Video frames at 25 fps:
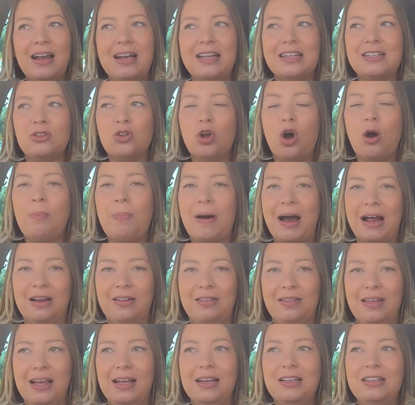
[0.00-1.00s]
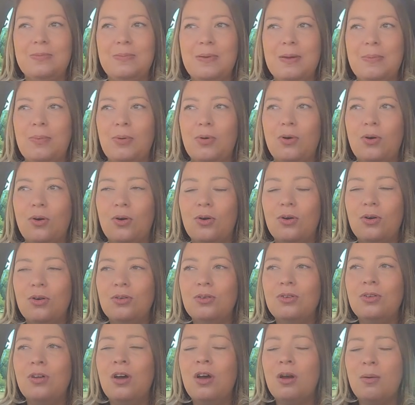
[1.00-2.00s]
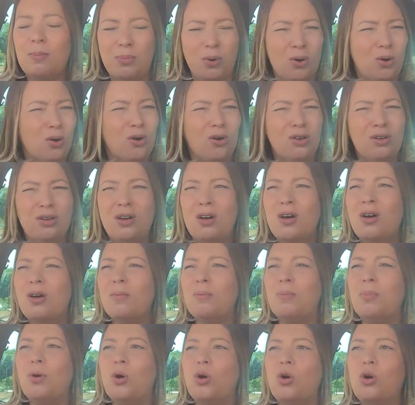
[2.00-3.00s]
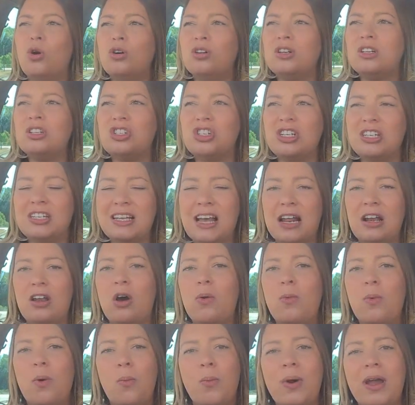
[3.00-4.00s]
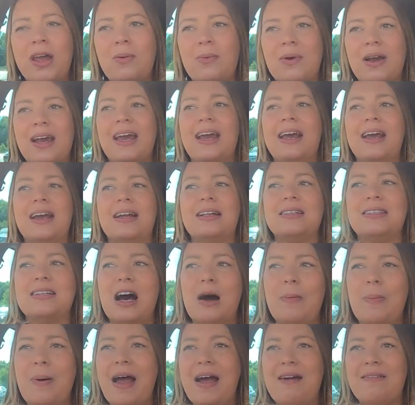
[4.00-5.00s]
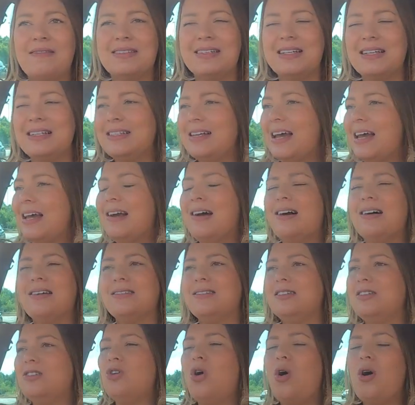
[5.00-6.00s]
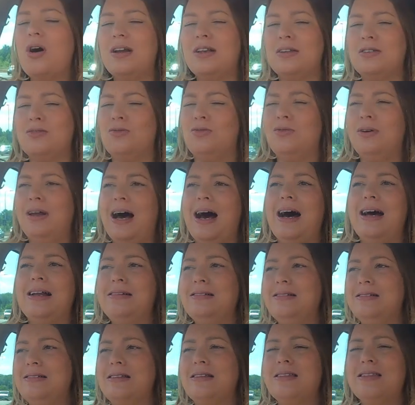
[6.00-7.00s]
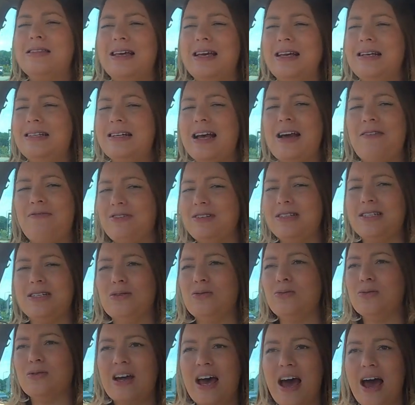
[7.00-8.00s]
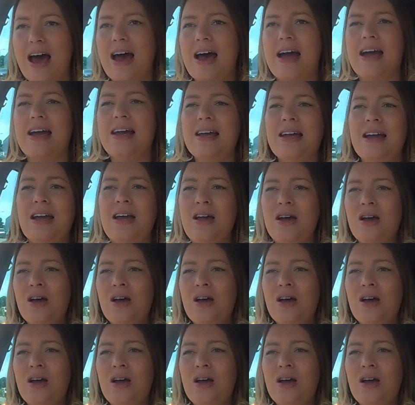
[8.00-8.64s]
And it's not a bad thing to be bored. And she said, like, when we were kids, our parents didn't take us to dinosaur land and things every single day.